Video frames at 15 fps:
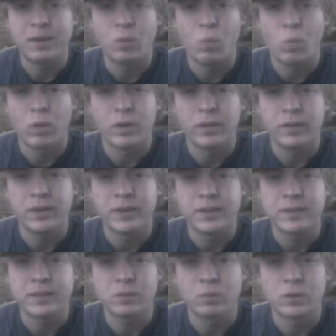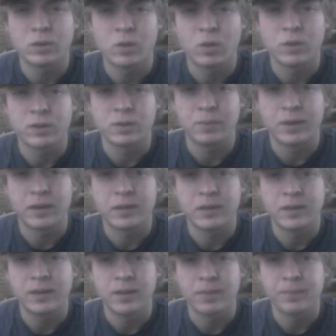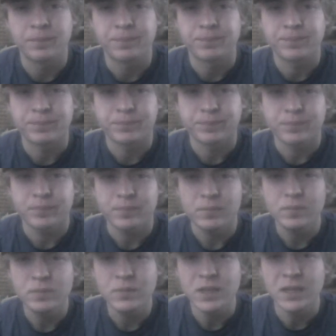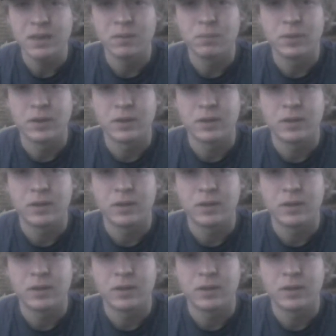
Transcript: one of the hits was called as a penalty, but